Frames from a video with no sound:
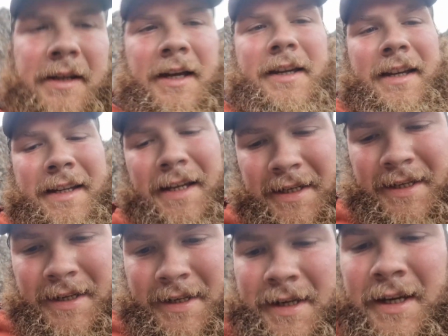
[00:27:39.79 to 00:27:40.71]

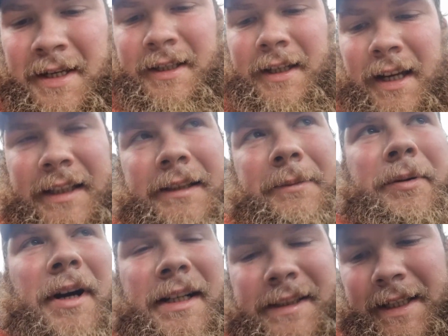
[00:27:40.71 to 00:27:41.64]
it's a nice
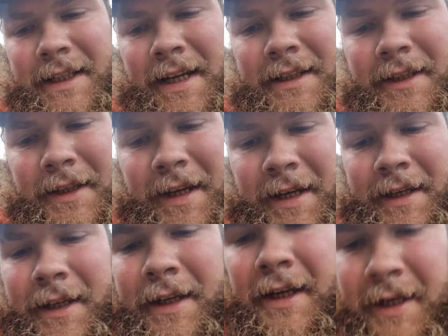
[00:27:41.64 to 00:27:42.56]
surprise at the end of the
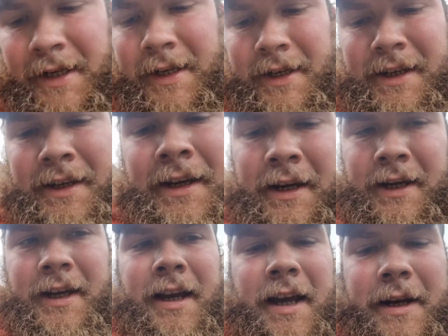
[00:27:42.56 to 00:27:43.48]
hike.
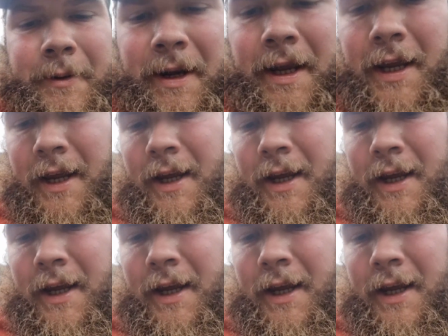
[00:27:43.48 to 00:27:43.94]
Anyway,